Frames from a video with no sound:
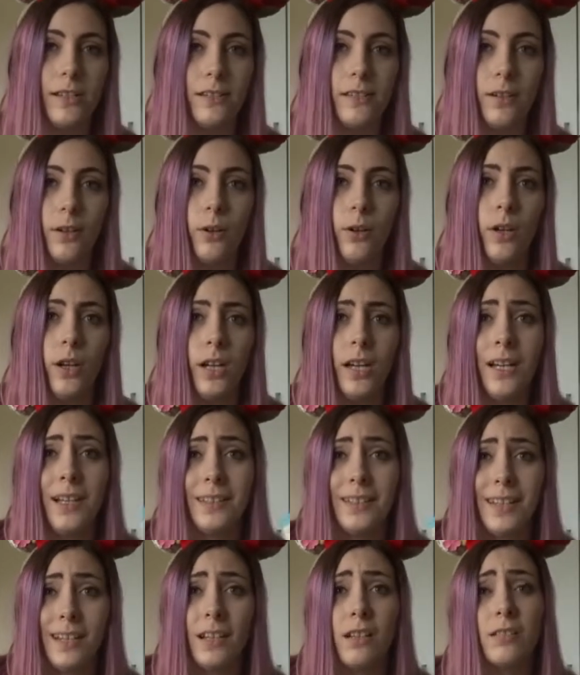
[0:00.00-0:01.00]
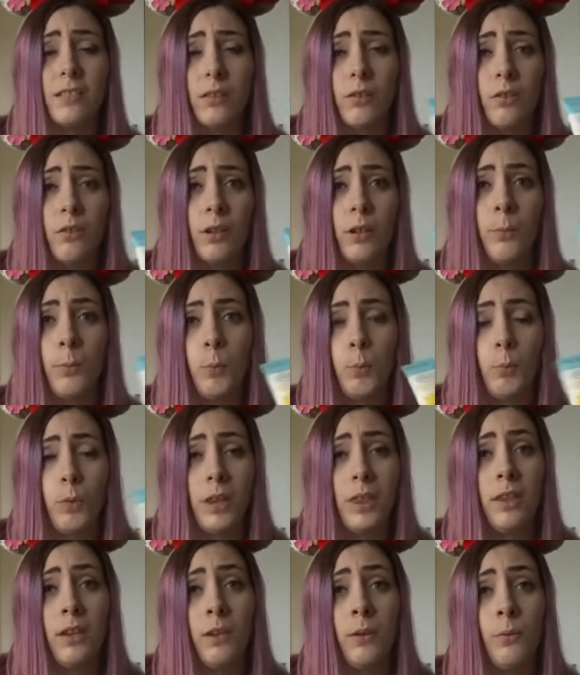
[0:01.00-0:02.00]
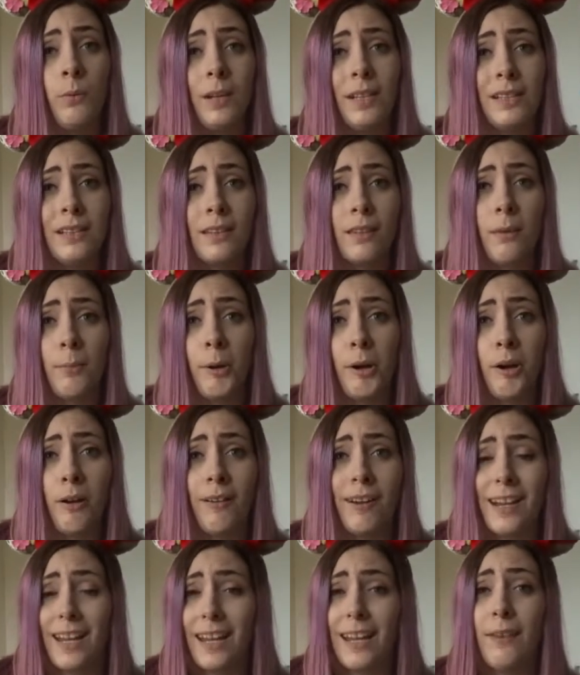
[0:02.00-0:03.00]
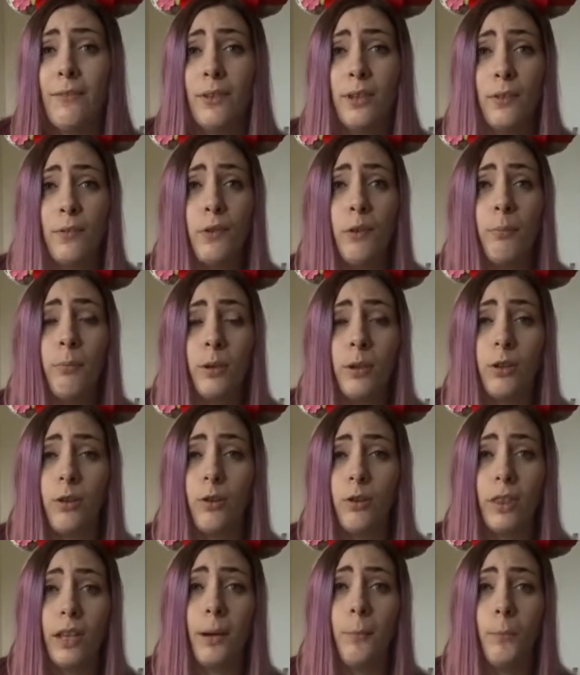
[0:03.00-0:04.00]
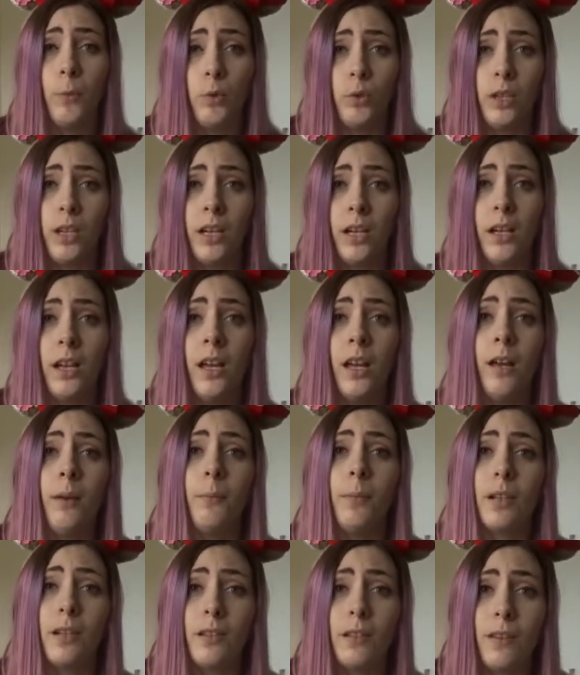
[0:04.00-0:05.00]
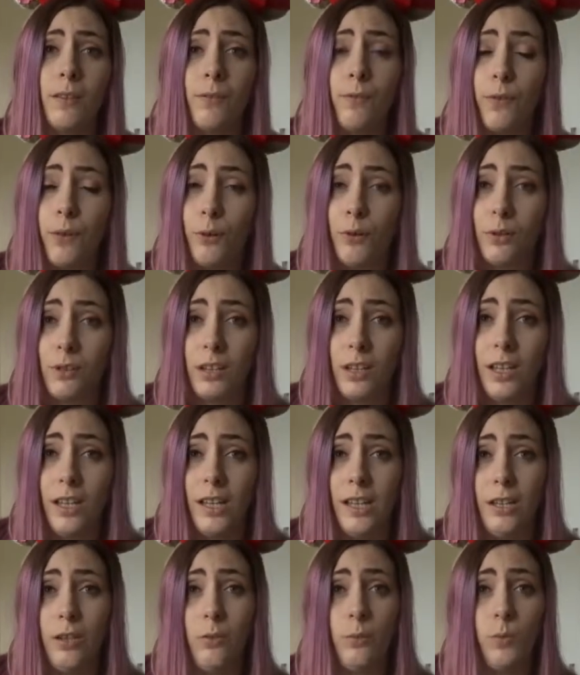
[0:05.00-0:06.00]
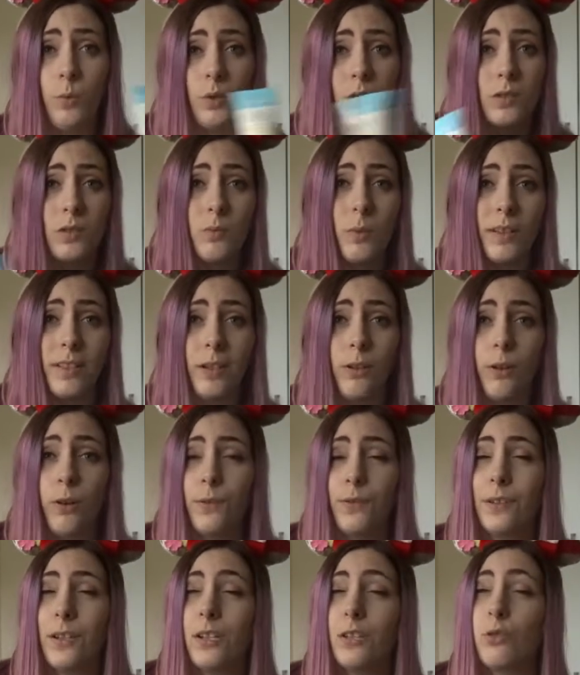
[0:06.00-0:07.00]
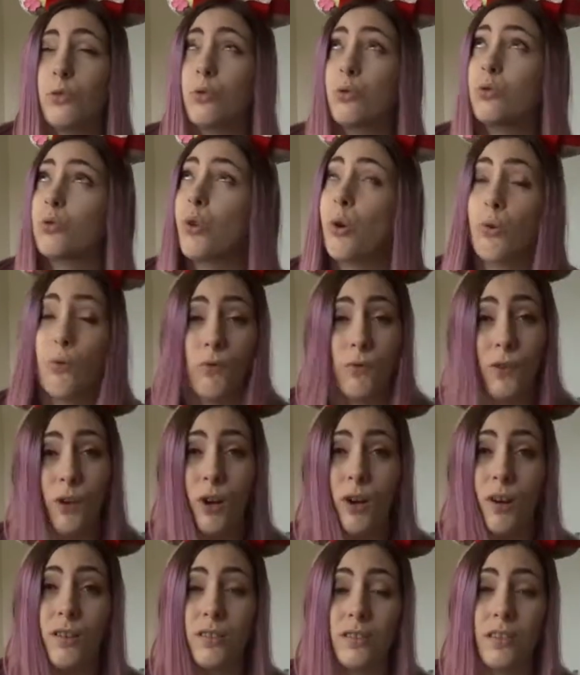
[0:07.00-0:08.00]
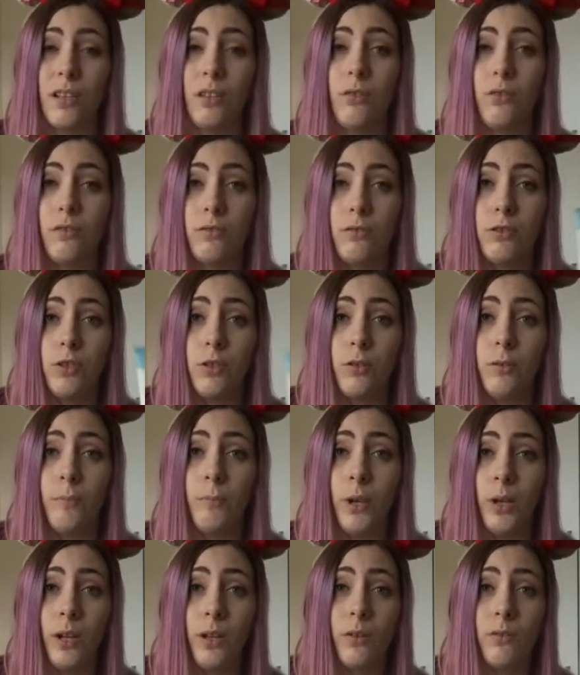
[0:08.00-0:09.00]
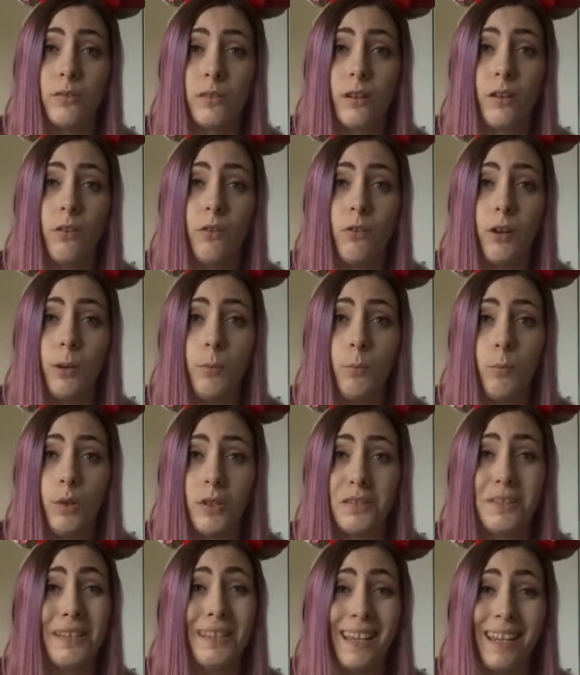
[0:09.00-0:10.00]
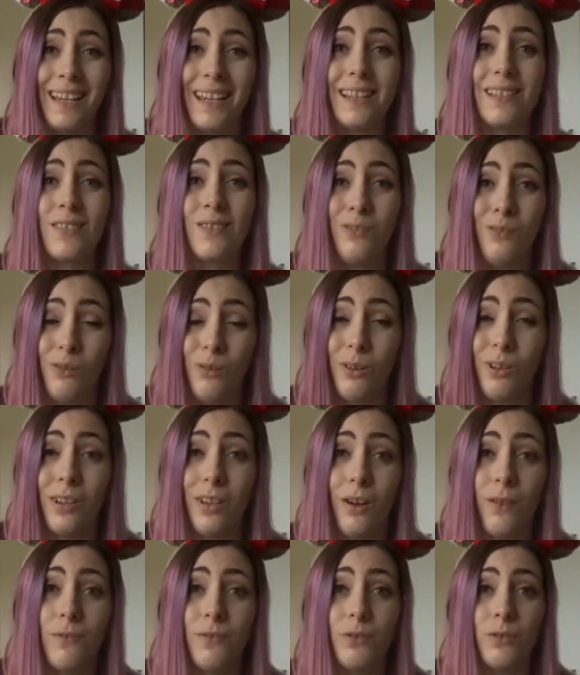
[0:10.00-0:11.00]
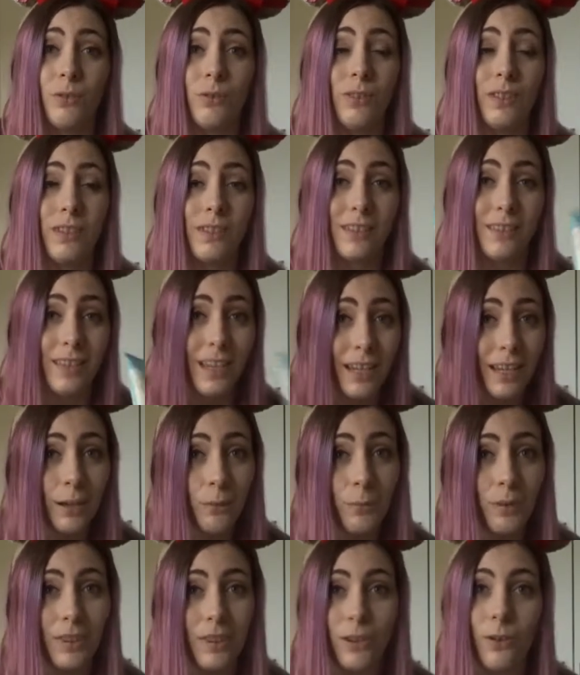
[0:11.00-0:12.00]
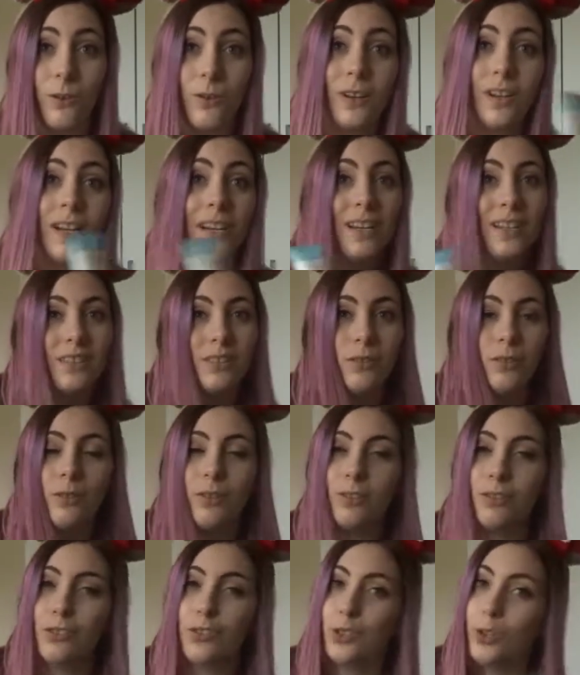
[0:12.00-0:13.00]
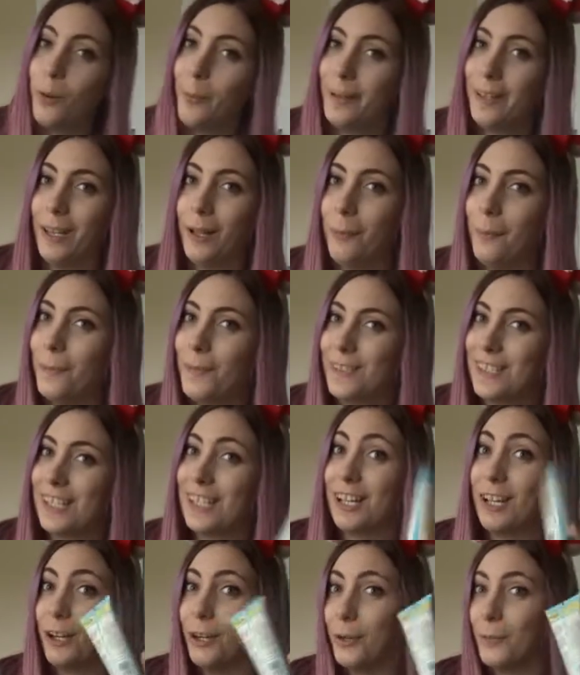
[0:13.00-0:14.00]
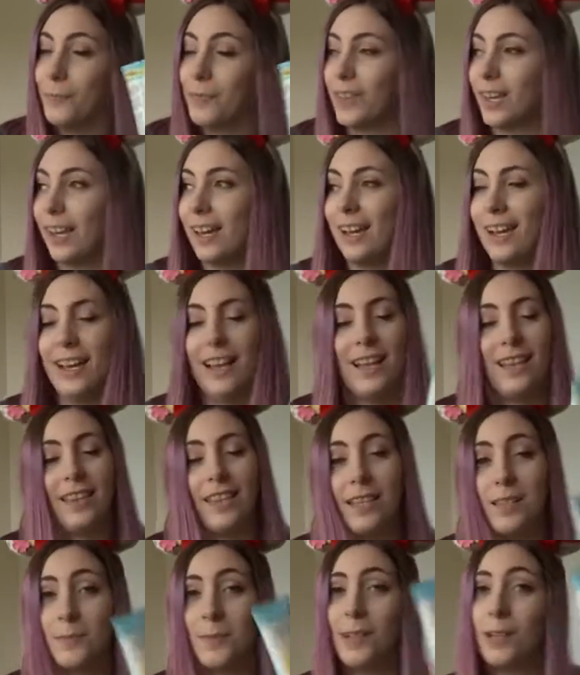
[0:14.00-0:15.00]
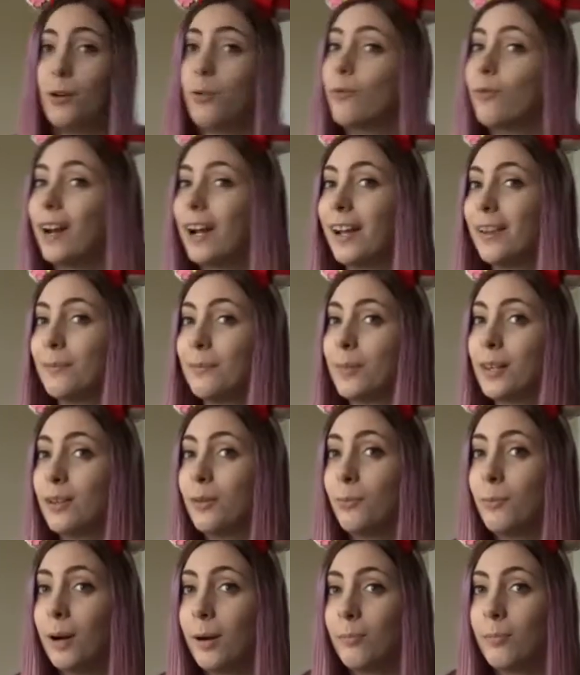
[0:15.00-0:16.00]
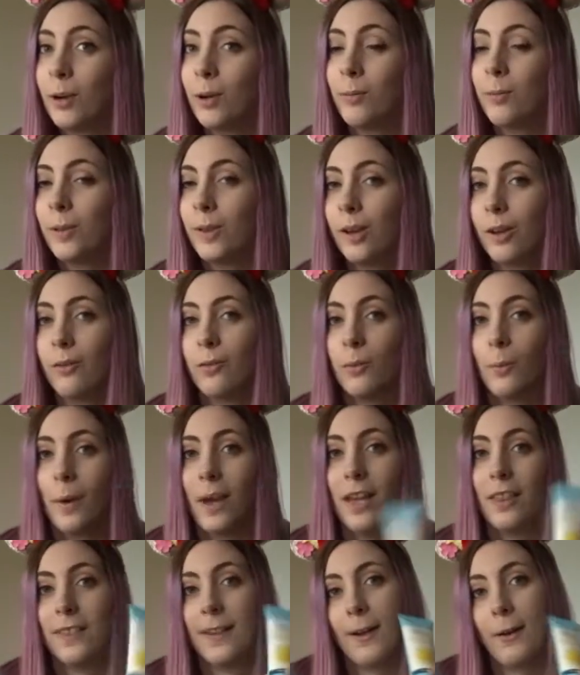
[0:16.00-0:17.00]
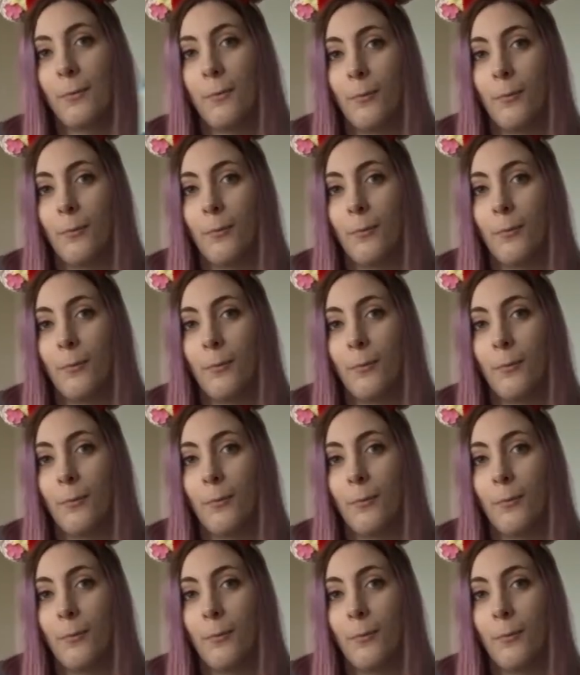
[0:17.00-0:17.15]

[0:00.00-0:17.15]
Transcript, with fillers: So take your sun cream with you into the park, even if you put it on that morning, because in Florida heat you will sweat it off so fast, and do, putting on sun cream once a day is not enough, so you need to take it with you so you can top it up. So there's my little rant, my little mum moment over with.